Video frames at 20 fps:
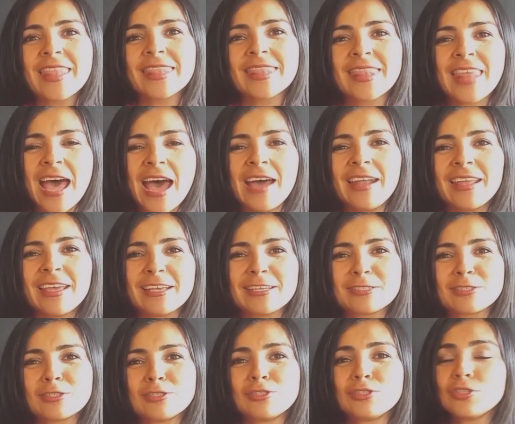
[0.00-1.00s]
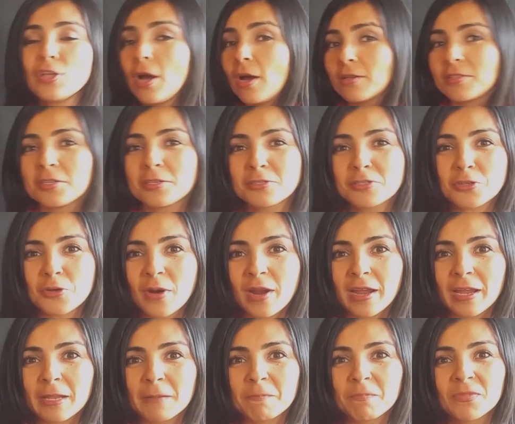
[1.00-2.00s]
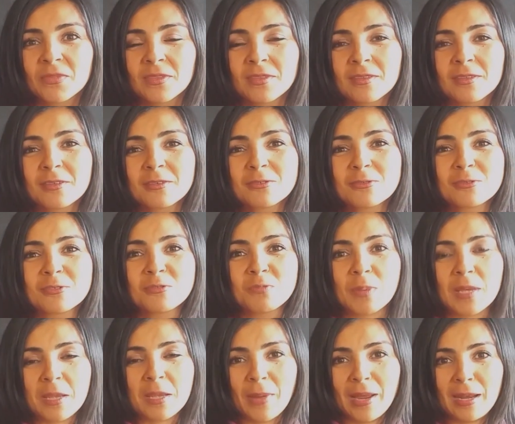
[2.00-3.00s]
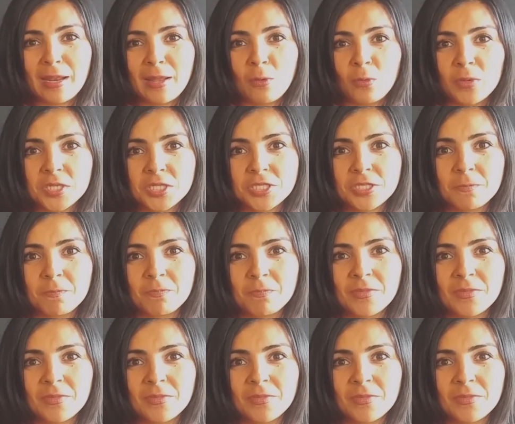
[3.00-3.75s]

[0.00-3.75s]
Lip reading: That is not trying to speak my language.